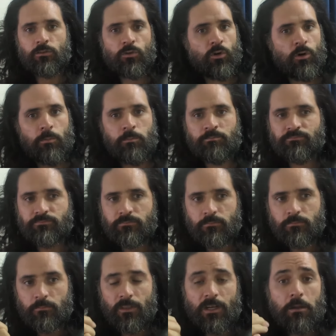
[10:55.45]
or
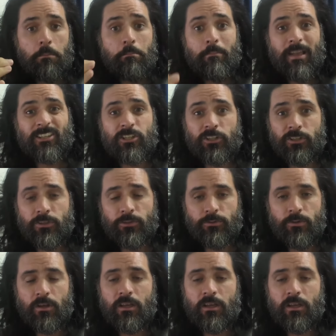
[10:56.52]
measure you.